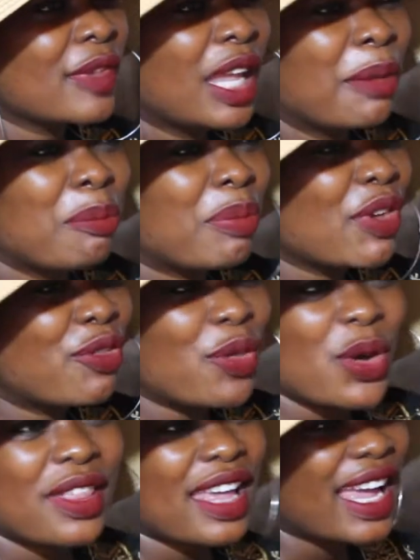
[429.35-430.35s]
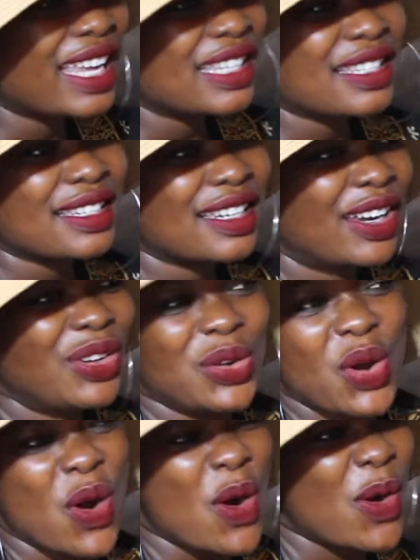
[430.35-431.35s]
Before that,
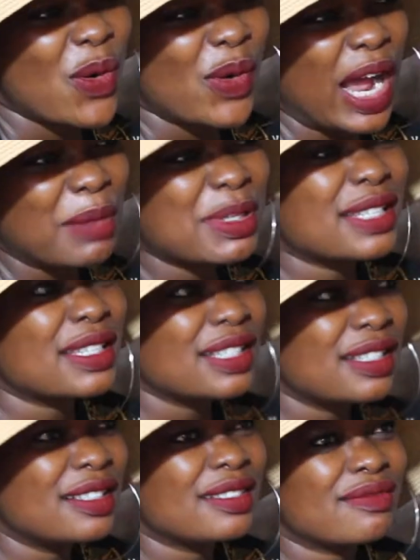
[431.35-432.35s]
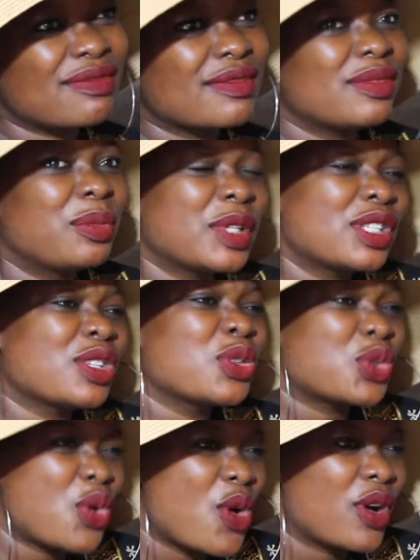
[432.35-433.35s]
no, we still
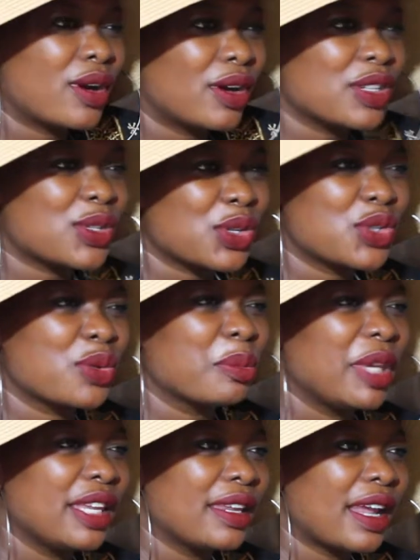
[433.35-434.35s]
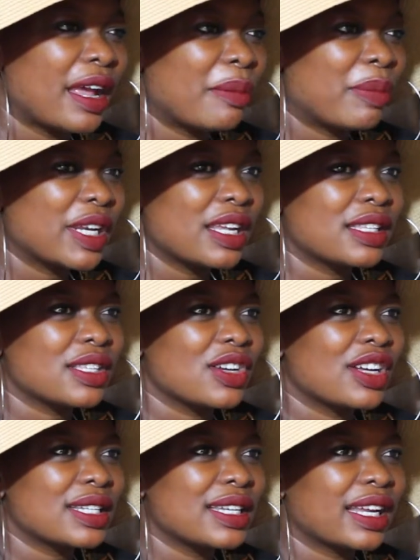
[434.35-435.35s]
talk on social media, but it's not
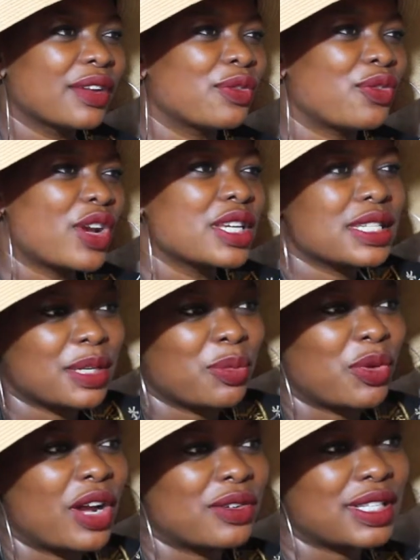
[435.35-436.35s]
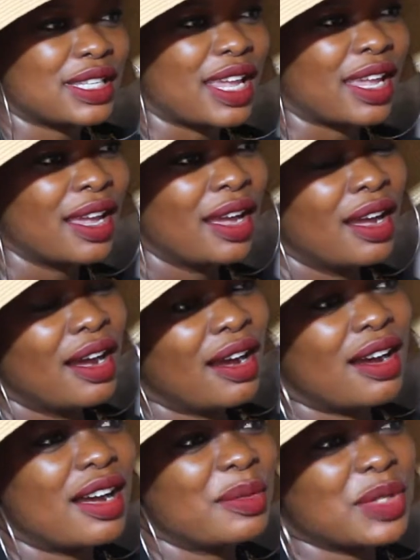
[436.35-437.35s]
like a friendship where I would say,
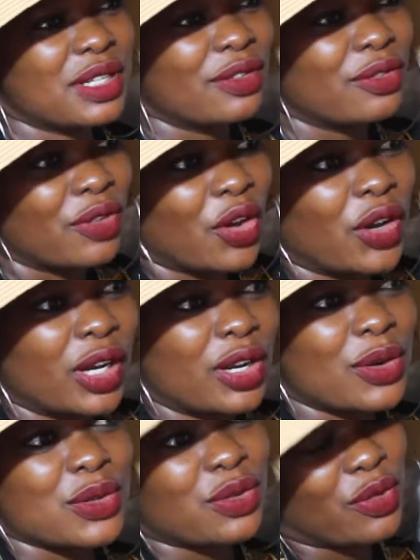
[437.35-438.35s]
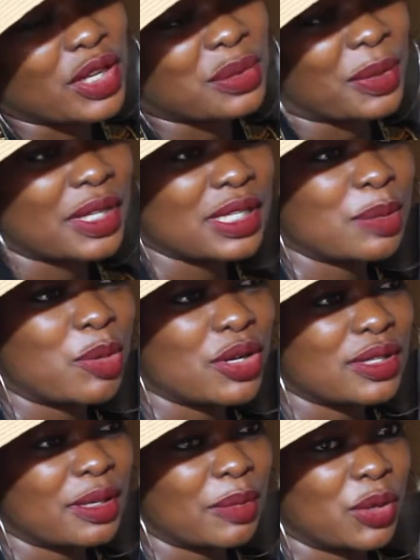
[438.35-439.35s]
oh, I'm still very close friends with this
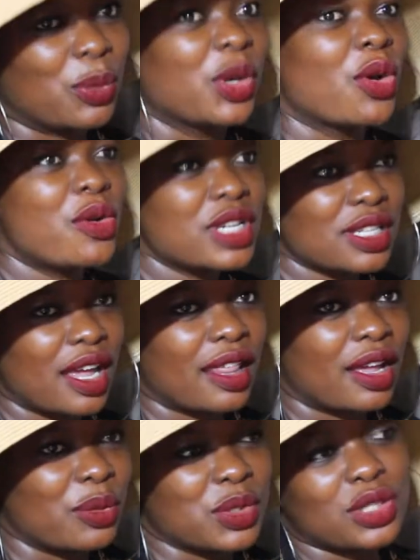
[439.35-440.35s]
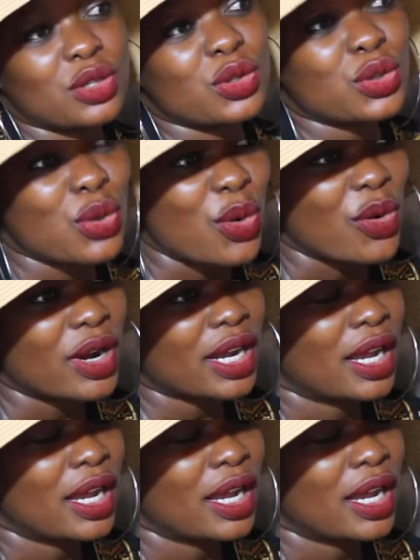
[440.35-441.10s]
person, but we know each other, we still talk.